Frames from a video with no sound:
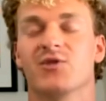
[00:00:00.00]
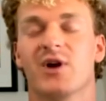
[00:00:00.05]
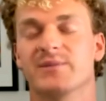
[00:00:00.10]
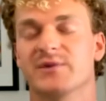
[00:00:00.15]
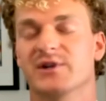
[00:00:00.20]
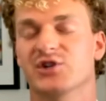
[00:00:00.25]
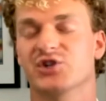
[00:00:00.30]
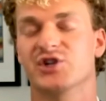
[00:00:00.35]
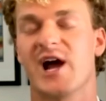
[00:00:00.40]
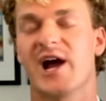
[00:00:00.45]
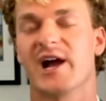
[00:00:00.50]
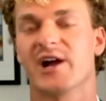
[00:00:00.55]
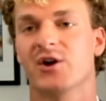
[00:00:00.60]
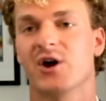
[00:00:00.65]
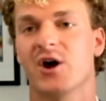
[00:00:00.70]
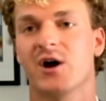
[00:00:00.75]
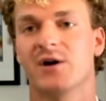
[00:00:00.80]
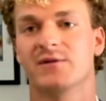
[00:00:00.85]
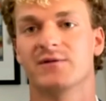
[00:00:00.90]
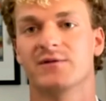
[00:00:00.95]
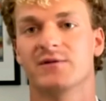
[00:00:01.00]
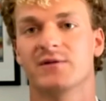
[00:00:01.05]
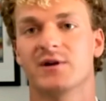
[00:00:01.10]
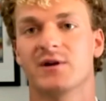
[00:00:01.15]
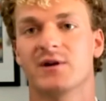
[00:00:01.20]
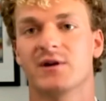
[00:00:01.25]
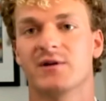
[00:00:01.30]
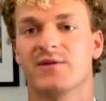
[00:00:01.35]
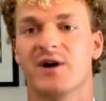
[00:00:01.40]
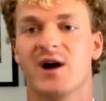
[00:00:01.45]
ripped his jacket off
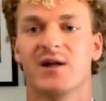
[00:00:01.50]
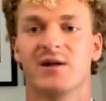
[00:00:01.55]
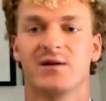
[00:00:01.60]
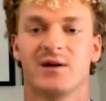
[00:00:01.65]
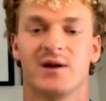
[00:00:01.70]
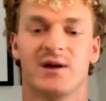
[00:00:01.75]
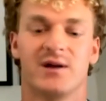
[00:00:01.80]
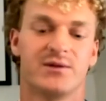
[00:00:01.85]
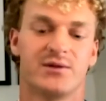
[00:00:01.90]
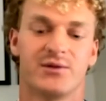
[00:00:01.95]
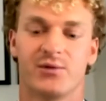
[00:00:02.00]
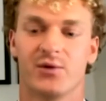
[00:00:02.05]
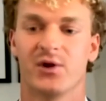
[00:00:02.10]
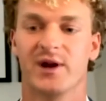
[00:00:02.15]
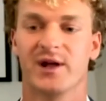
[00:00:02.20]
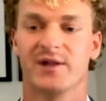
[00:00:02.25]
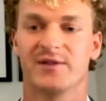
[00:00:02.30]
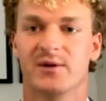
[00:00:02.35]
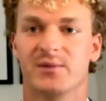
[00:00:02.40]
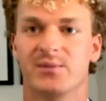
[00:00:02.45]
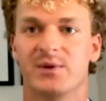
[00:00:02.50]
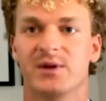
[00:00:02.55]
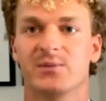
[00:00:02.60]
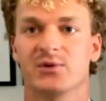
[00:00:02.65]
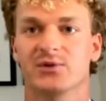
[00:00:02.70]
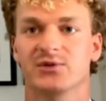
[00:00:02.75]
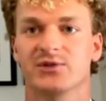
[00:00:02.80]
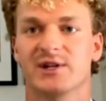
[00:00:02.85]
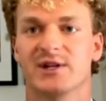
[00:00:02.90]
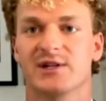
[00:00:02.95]
and threw it at the
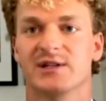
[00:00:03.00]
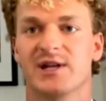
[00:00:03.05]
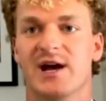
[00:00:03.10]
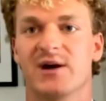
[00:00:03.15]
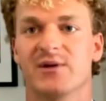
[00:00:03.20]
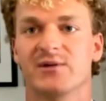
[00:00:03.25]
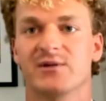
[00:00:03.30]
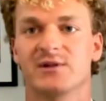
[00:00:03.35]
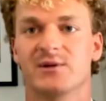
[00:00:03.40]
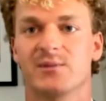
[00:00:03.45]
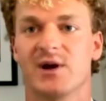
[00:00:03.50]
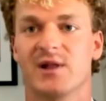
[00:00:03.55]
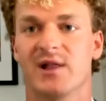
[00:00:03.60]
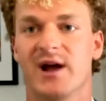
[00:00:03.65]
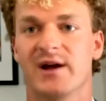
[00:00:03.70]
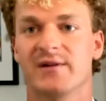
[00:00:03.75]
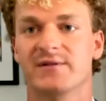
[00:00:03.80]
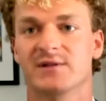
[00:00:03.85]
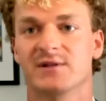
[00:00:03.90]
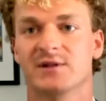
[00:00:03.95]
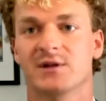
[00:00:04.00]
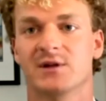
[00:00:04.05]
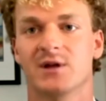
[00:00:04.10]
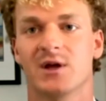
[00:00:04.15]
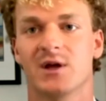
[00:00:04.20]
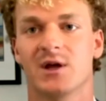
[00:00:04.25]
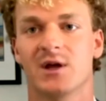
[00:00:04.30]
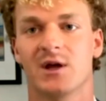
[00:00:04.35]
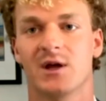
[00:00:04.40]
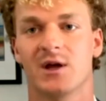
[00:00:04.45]
people sitting down to my left.
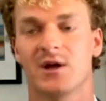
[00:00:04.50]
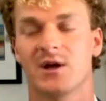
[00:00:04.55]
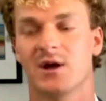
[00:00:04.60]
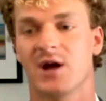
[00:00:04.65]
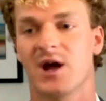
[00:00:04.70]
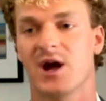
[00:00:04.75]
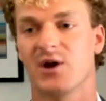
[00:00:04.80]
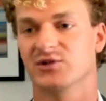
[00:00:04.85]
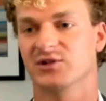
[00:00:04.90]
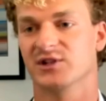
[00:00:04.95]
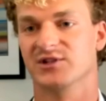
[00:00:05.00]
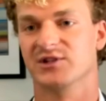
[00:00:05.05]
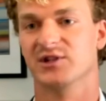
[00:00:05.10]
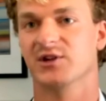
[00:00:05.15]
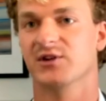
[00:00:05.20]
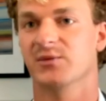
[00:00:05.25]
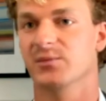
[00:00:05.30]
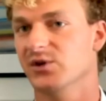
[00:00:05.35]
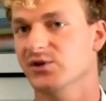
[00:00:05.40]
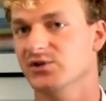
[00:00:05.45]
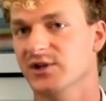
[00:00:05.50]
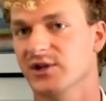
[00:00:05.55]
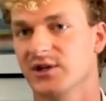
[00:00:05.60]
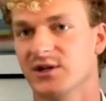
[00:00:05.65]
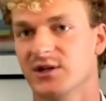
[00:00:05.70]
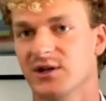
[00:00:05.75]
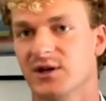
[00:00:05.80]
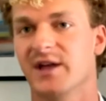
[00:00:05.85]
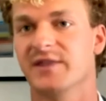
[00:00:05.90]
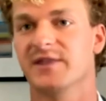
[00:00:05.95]
I was listening to music
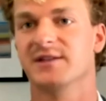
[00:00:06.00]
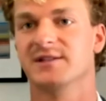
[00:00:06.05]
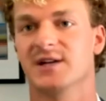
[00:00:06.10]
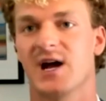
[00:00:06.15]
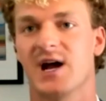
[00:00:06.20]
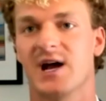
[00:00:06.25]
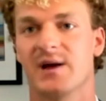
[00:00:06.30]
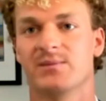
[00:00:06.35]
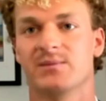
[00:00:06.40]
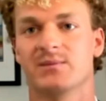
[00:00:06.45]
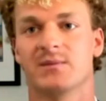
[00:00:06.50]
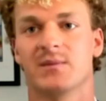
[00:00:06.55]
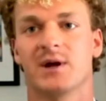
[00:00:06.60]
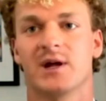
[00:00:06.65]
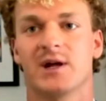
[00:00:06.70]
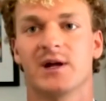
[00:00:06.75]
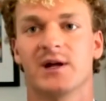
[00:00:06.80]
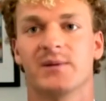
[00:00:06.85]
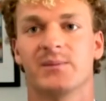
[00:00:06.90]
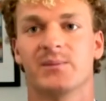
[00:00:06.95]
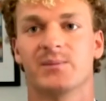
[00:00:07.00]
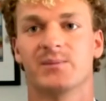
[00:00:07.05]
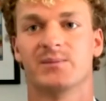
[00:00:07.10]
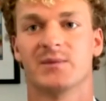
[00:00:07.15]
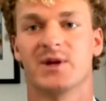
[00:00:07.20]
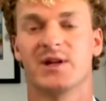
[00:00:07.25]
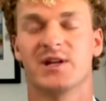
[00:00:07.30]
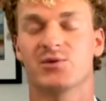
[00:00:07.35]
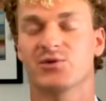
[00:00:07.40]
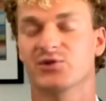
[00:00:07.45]
at the time,
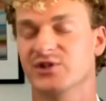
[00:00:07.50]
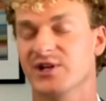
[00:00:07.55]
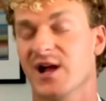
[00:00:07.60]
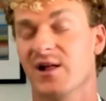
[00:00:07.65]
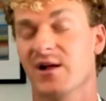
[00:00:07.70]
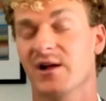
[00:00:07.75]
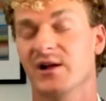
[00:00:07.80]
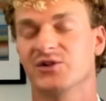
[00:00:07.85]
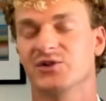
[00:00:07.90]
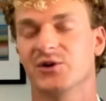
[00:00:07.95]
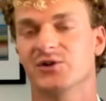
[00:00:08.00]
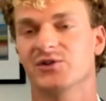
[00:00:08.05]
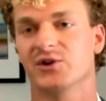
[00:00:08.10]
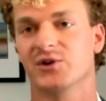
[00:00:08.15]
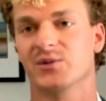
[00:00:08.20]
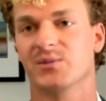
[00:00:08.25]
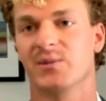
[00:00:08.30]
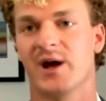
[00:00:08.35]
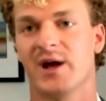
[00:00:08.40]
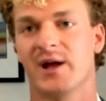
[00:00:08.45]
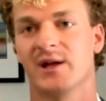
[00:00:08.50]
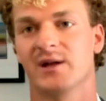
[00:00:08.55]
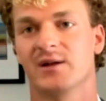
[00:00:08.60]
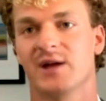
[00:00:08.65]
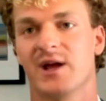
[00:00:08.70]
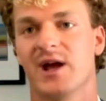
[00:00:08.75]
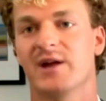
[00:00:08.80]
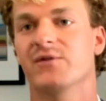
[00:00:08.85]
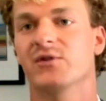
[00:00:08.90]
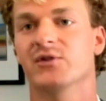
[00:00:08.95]
and he was yelling, so I took my
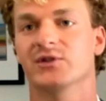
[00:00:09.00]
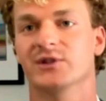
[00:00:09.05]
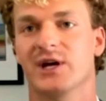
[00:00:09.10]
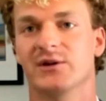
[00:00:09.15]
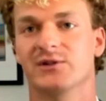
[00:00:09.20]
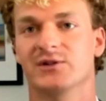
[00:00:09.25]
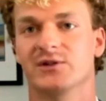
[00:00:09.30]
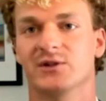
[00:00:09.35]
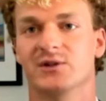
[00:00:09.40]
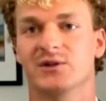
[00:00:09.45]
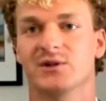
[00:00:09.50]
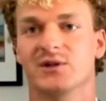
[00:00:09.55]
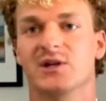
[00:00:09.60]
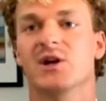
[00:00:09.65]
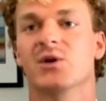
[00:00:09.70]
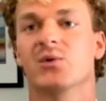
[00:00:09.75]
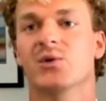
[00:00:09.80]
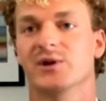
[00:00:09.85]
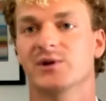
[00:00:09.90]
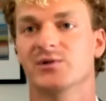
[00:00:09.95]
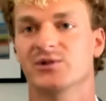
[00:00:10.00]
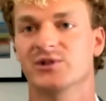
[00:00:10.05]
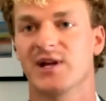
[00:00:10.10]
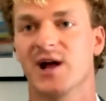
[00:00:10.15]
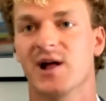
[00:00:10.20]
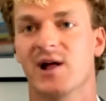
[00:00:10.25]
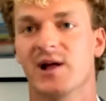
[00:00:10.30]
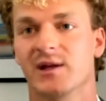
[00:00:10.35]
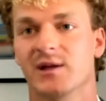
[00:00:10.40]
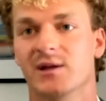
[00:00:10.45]
headphones out to hear what he was
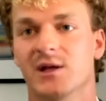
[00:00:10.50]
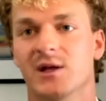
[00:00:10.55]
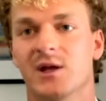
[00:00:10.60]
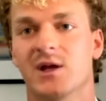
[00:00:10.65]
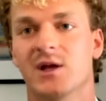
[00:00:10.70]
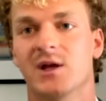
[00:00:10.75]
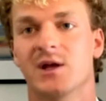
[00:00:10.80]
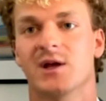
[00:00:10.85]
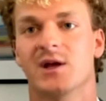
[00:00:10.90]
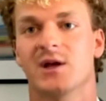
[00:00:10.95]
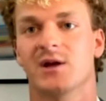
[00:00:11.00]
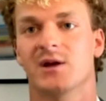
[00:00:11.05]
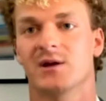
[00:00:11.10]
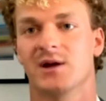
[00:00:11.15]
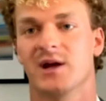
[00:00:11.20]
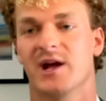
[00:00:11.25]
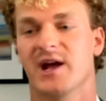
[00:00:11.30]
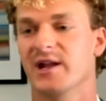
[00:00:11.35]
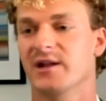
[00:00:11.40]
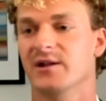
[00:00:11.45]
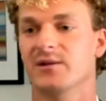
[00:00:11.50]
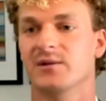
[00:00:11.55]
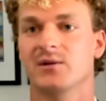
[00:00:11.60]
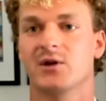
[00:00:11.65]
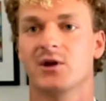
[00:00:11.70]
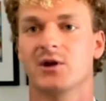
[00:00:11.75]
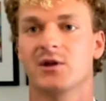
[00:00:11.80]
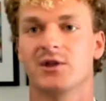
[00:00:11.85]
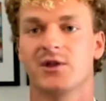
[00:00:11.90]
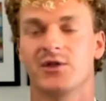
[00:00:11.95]
yelling. And
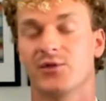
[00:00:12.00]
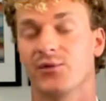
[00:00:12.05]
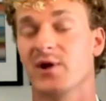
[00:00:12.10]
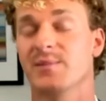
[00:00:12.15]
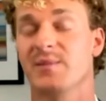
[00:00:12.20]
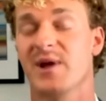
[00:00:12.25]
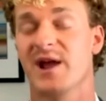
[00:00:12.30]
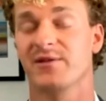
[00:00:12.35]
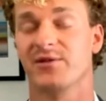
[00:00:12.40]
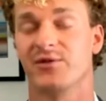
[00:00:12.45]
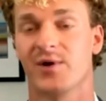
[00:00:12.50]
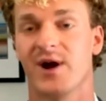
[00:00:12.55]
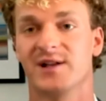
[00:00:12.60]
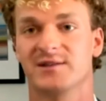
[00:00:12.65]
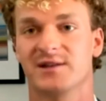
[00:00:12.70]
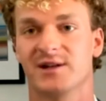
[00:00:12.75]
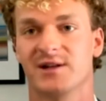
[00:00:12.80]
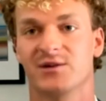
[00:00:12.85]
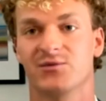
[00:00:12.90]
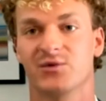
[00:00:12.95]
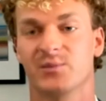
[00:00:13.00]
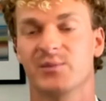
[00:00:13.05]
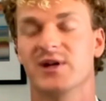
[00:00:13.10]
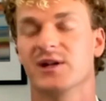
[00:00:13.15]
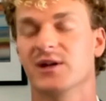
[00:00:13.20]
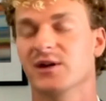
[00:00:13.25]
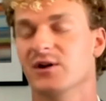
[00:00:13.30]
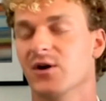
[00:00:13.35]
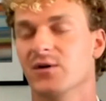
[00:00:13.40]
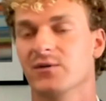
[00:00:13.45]
the three main threats that he
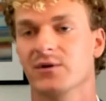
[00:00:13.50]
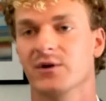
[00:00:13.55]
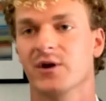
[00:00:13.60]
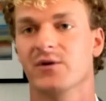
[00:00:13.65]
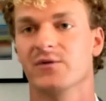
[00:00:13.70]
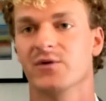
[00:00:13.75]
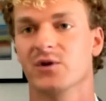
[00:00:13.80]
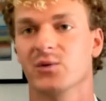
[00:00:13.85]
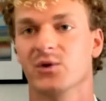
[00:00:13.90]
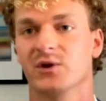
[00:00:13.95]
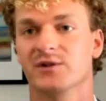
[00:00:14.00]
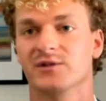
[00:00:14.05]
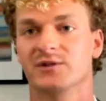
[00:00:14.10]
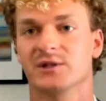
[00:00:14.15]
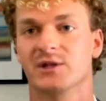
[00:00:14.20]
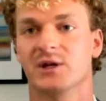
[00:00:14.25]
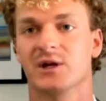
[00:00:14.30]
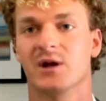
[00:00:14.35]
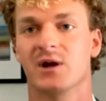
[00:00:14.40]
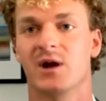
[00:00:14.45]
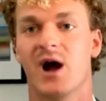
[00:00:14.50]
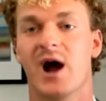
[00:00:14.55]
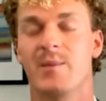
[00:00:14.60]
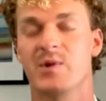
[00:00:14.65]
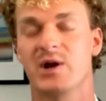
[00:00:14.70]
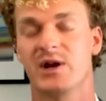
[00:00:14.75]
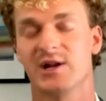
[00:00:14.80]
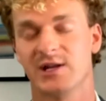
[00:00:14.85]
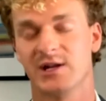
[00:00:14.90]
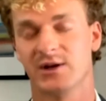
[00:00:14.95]
repeated over and over was, "I'm
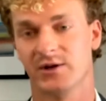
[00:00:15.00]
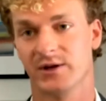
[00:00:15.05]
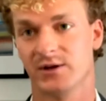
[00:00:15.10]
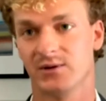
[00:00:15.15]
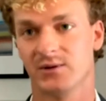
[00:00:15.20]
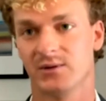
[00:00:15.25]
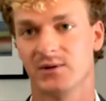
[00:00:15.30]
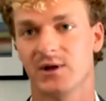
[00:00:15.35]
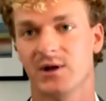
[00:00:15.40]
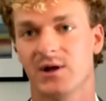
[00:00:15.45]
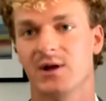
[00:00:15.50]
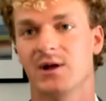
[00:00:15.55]
gonna kill you,